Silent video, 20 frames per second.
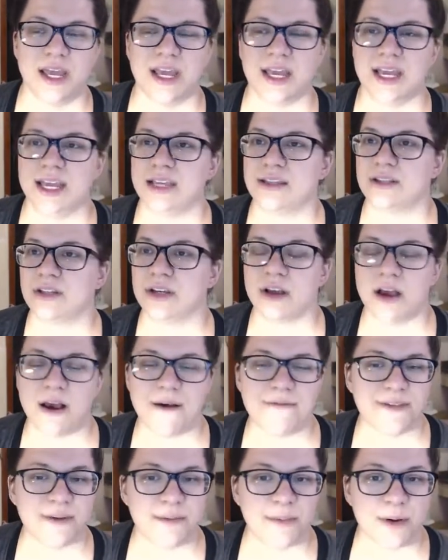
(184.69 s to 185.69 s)
He took
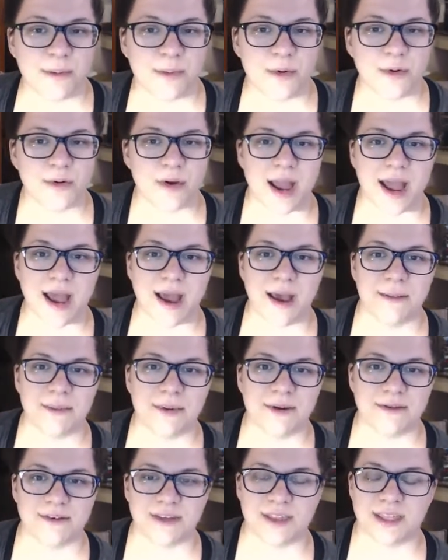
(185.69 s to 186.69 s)
off the bubble wrap,
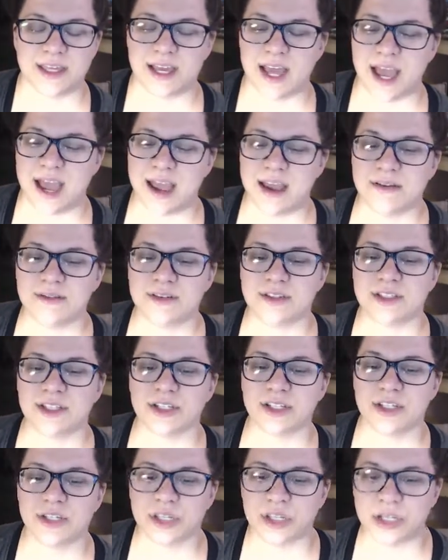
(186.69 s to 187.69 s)
everything. I had
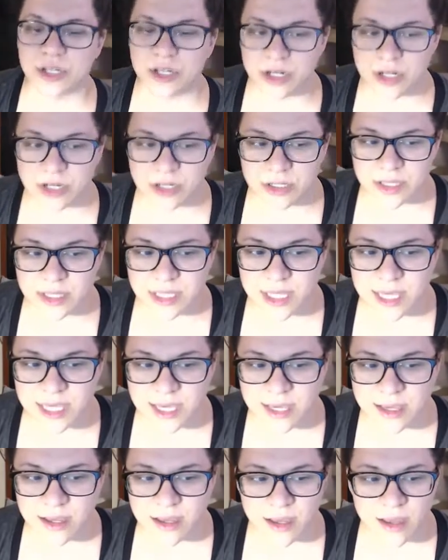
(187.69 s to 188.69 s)

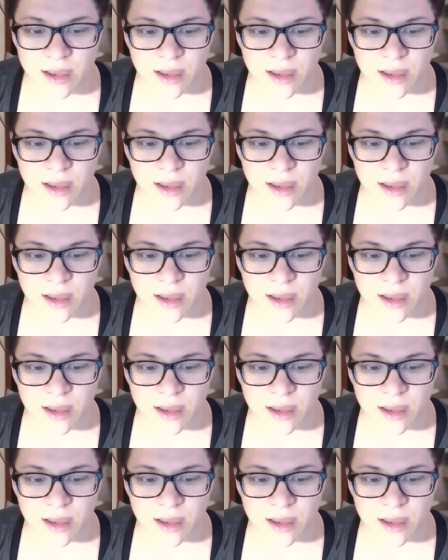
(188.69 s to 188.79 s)
securely